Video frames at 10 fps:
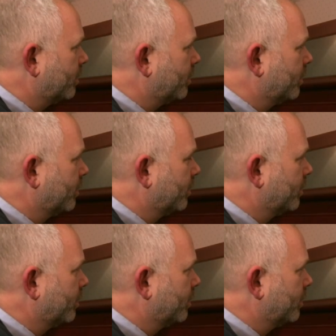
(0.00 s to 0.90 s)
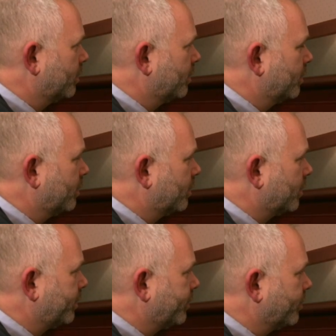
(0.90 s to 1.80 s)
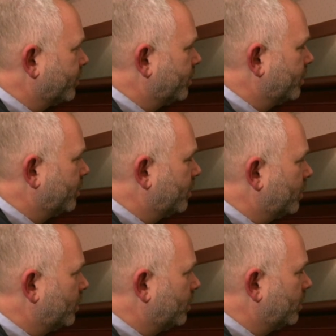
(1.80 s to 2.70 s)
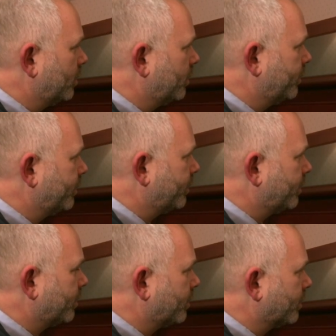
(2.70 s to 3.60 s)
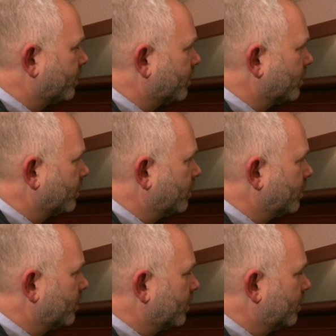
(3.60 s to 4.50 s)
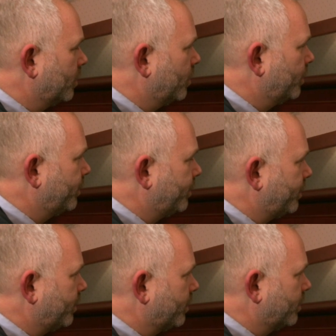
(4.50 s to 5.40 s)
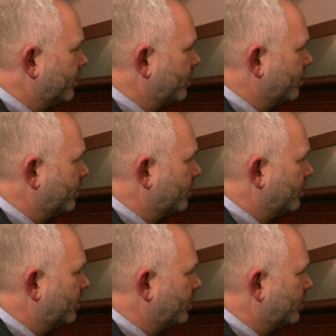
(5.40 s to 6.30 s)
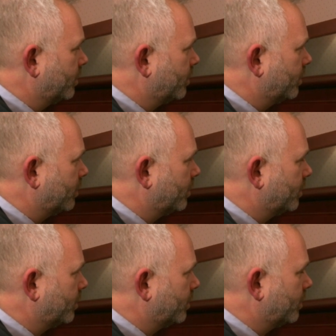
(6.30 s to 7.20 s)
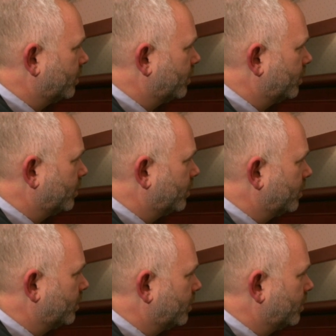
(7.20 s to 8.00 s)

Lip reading: The person shown says nothing.